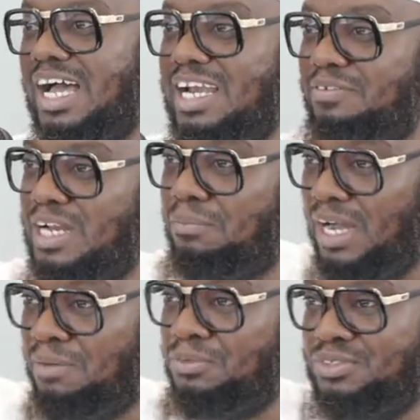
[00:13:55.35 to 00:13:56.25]
I live in
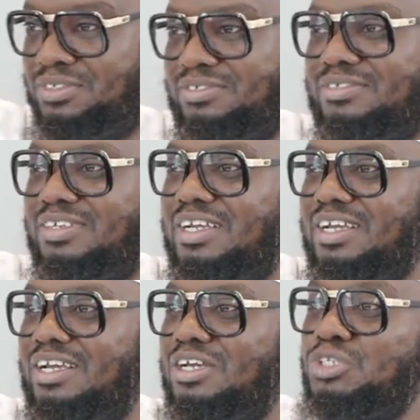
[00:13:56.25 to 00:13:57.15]
Abu Hamur
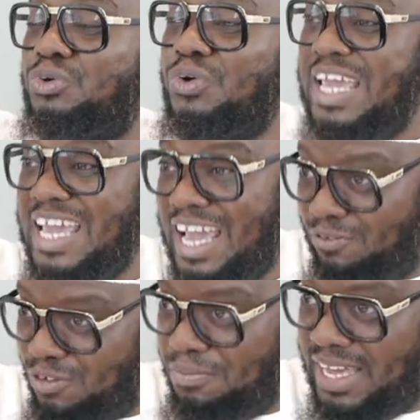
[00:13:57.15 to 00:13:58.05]
you could
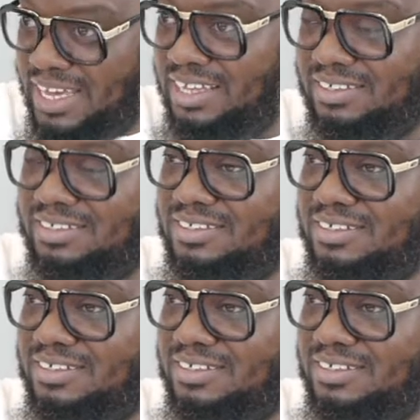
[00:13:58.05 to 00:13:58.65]
hear from here